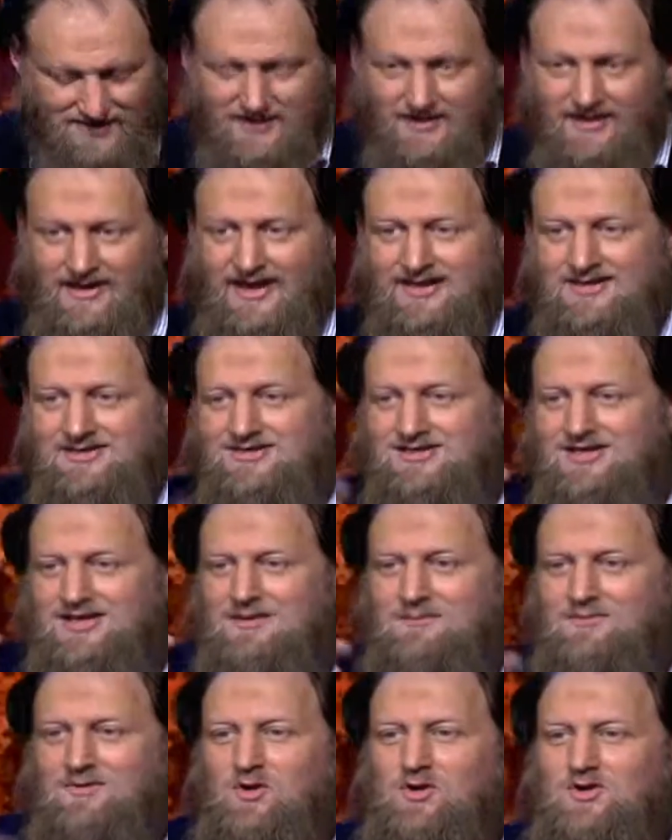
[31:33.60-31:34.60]
Next
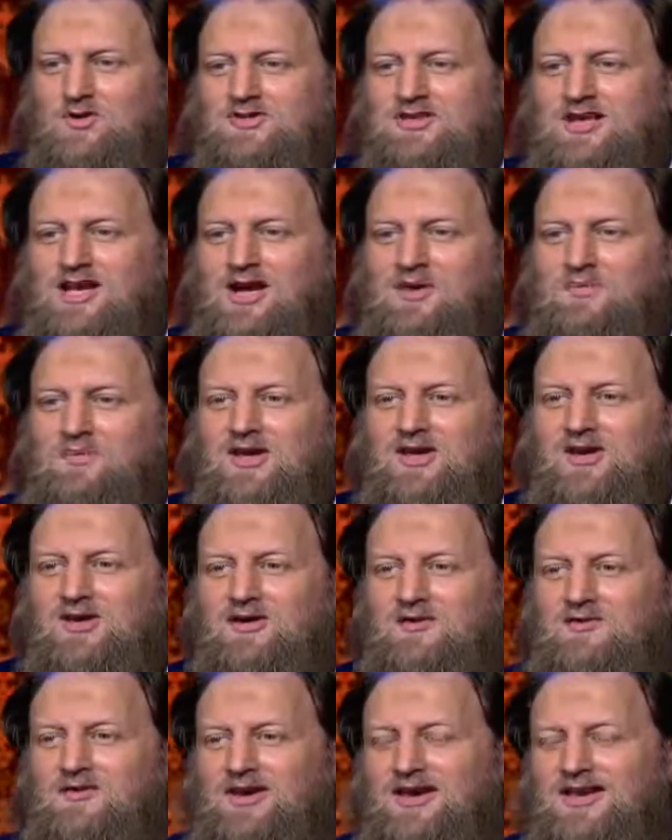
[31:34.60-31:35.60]
team. Who's the Amir
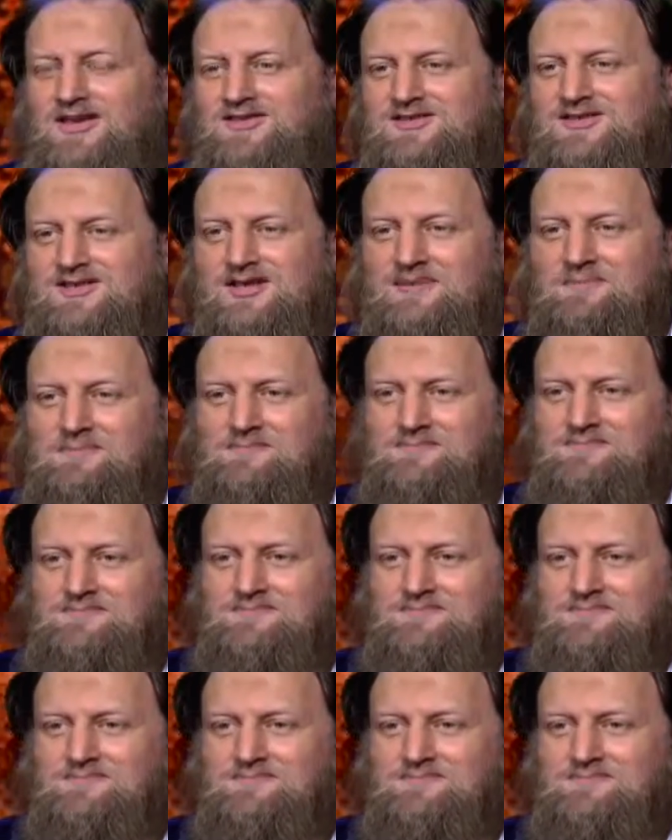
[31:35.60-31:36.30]
of the next team?